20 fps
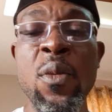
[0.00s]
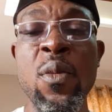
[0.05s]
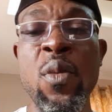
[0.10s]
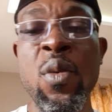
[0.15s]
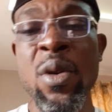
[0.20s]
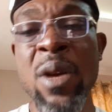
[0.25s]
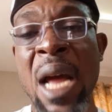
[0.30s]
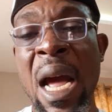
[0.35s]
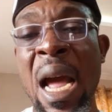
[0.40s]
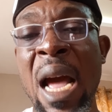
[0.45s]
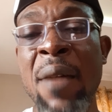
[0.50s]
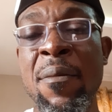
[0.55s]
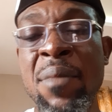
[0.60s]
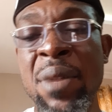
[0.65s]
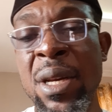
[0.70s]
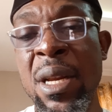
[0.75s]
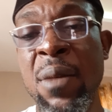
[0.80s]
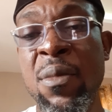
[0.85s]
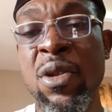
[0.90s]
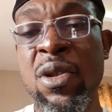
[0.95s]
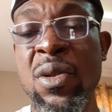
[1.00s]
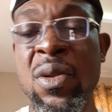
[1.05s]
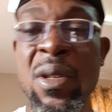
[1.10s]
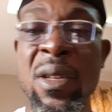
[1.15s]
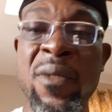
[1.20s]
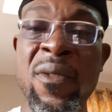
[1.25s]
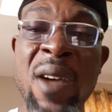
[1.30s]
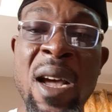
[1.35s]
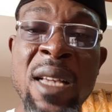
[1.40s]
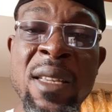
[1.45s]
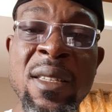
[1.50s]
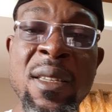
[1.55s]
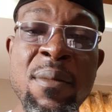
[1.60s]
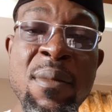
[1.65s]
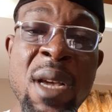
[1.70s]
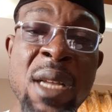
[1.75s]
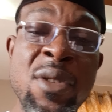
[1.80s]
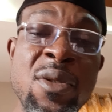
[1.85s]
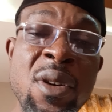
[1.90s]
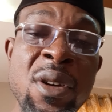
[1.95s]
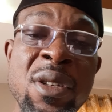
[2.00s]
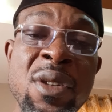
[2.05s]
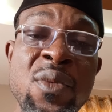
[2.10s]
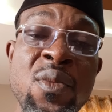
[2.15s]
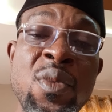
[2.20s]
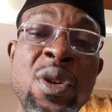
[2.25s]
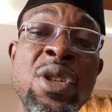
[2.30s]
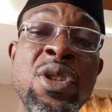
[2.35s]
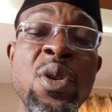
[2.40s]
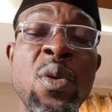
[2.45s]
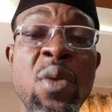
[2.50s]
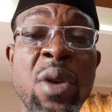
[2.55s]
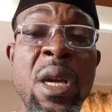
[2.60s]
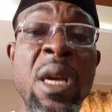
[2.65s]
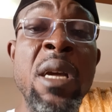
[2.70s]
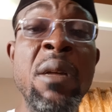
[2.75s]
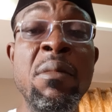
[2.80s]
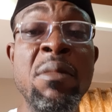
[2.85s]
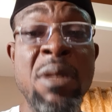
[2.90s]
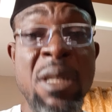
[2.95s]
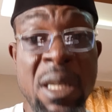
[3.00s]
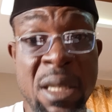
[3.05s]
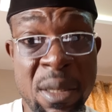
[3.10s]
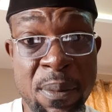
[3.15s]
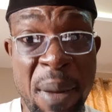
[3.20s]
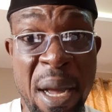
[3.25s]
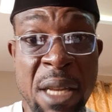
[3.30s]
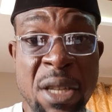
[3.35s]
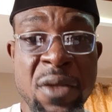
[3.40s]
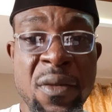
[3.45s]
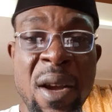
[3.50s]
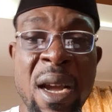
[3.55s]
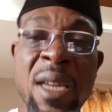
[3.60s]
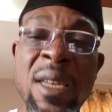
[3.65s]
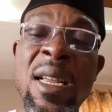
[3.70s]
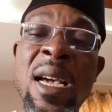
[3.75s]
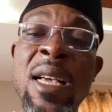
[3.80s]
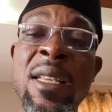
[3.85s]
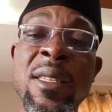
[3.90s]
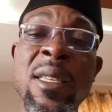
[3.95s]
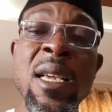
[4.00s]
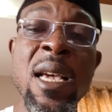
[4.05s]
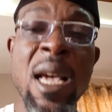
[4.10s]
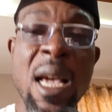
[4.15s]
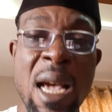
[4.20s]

Would I have been able to devise a method in which, okay, dispatch riders